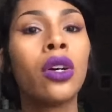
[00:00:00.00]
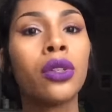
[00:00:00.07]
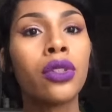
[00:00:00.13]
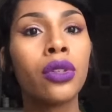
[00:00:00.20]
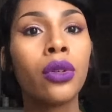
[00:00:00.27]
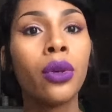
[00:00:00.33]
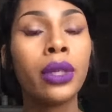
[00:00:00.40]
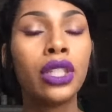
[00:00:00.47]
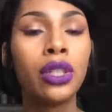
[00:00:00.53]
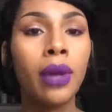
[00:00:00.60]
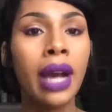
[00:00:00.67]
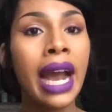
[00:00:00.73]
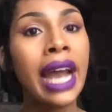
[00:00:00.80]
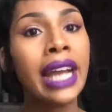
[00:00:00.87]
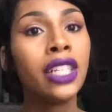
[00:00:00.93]
also going to
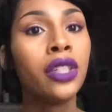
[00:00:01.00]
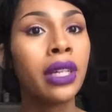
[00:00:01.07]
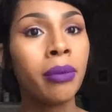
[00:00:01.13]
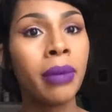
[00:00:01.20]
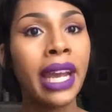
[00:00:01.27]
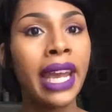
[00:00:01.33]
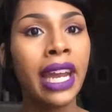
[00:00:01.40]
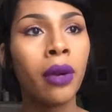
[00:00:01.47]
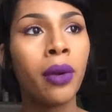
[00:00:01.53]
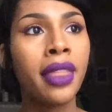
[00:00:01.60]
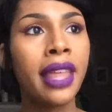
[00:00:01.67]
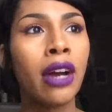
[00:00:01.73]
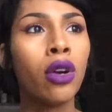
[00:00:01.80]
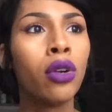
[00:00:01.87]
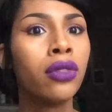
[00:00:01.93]
hydrate my hair
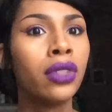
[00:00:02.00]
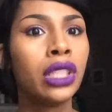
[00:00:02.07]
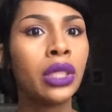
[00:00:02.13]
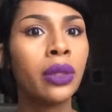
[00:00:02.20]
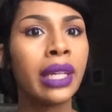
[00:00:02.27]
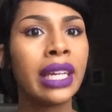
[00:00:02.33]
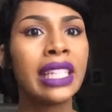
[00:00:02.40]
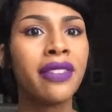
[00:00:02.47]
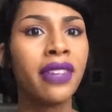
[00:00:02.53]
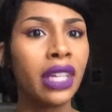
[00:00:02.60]
without overdoing it.